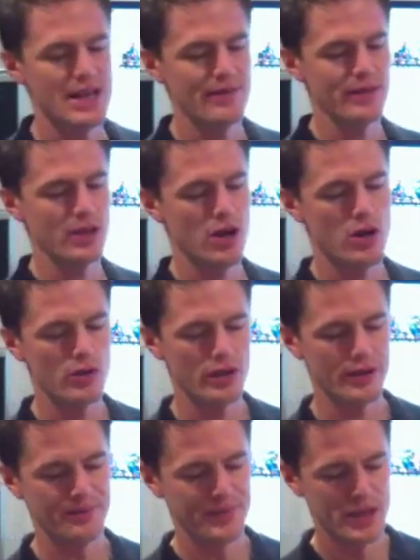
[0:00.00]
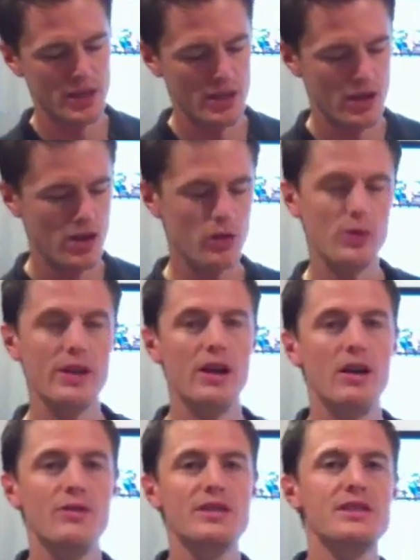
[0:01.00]
out in the colder weather.
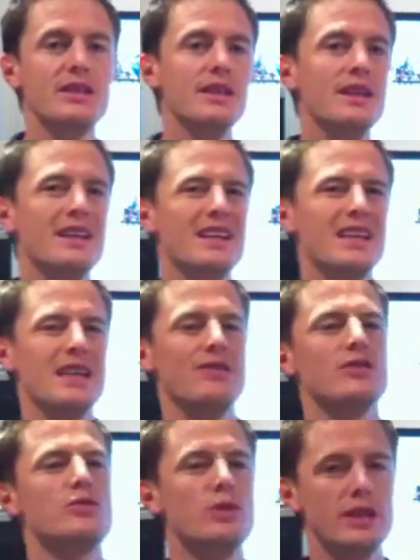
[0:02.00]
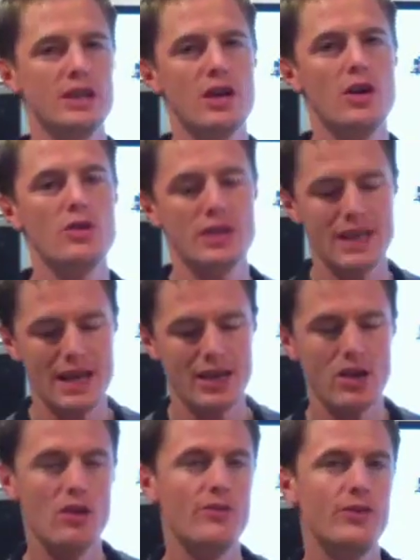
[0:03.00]
Obviously, if it's really cold, you can
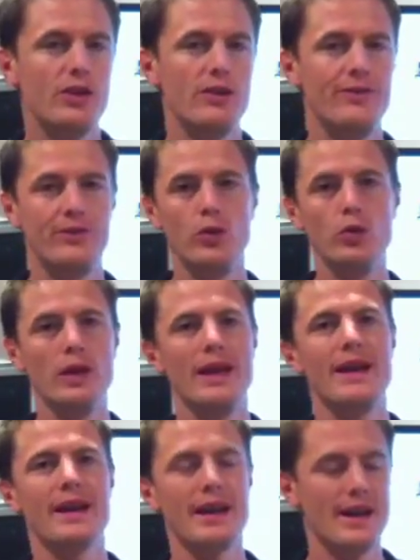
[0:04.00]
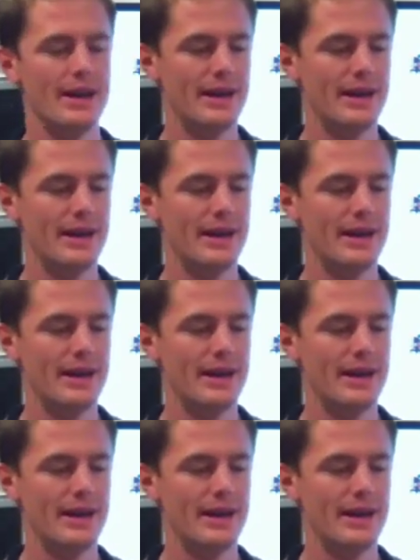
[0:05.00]
go for a full leg,